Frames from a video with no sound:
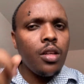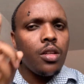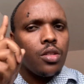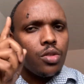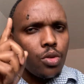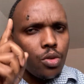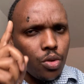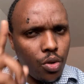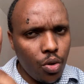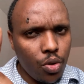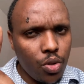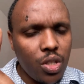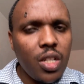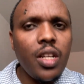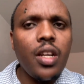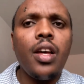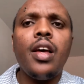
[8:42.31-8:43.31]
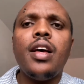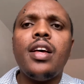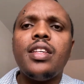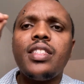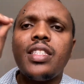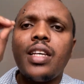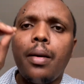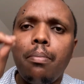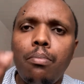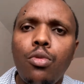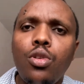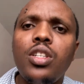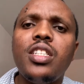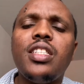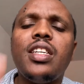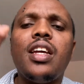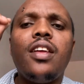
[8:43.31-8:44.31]
So note, some
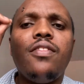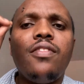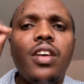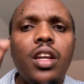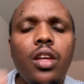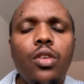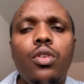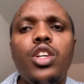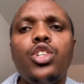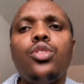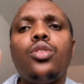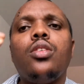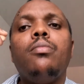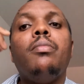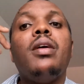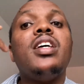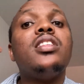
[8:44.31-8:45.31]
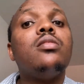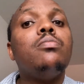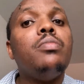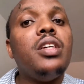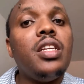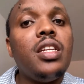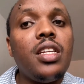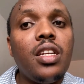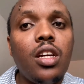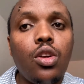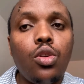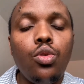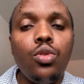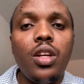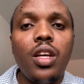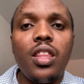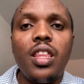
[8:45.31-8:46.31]
monetary valuation must be
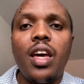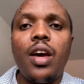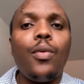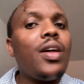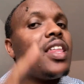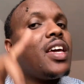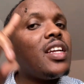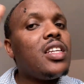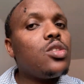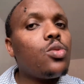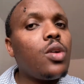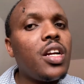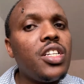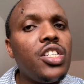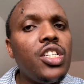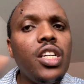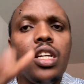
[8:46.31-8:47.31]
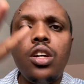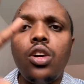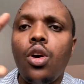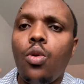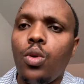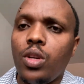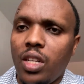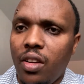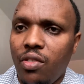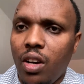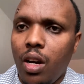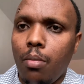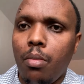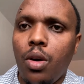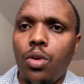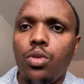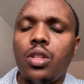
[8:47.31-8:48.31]
included there, whether it is 1 shilling or whatever
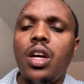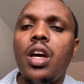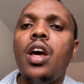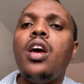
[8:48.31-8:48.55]
amount,